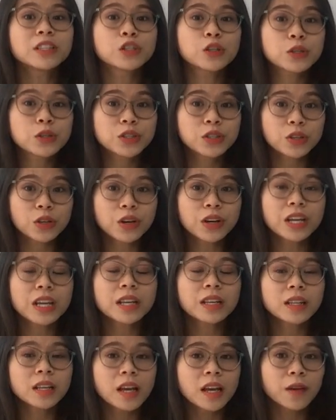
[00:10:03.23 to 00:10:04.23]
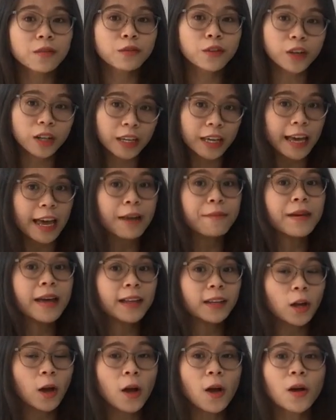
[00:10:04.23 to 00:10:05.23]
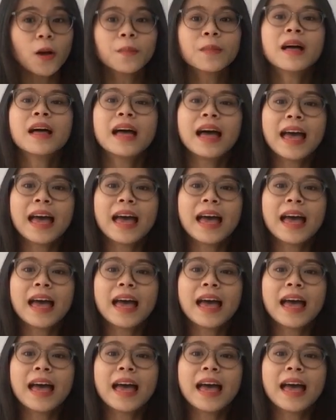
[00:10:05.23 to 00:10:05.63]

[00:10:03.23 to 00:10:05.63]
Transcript: to study the vocab vocab at home